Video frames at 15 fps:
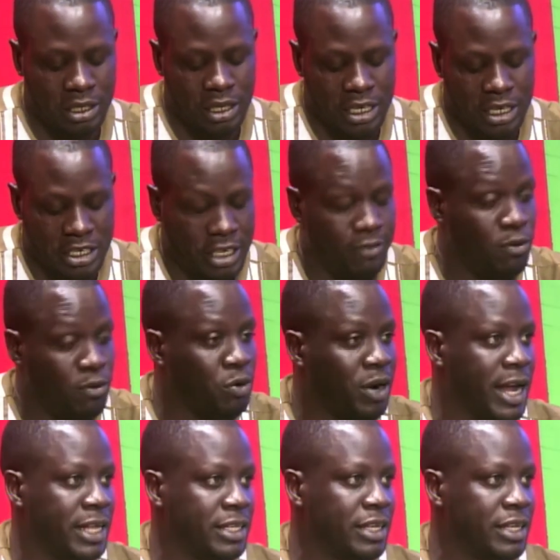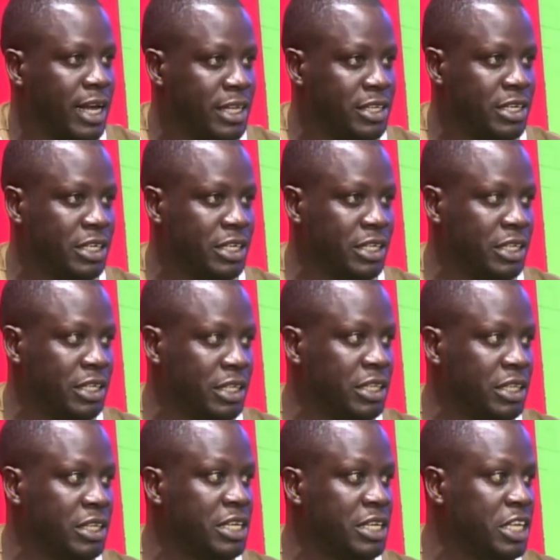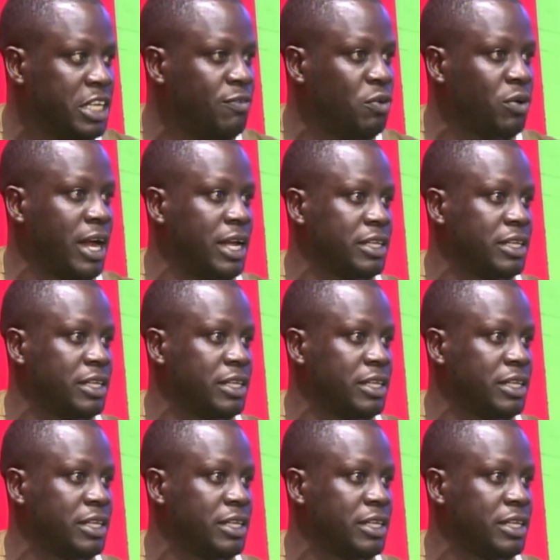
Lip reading: I think it's a civil right.